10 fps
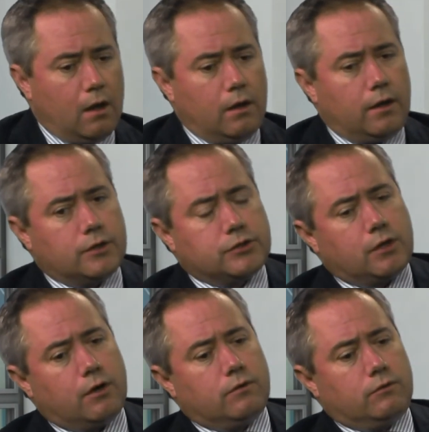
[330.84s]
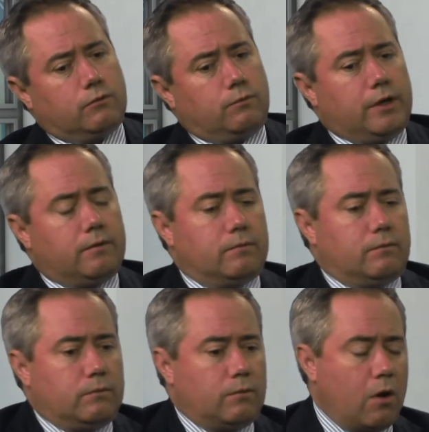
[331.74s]
Yeah, so look, we're,
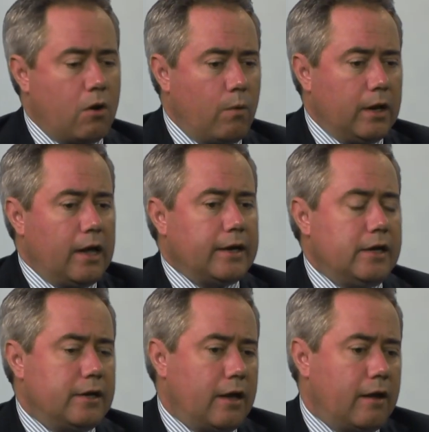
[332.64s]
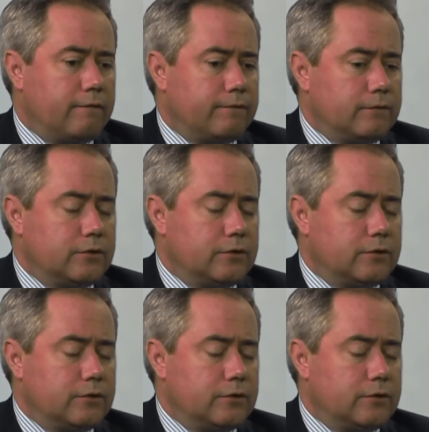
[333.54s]
we're lucky to have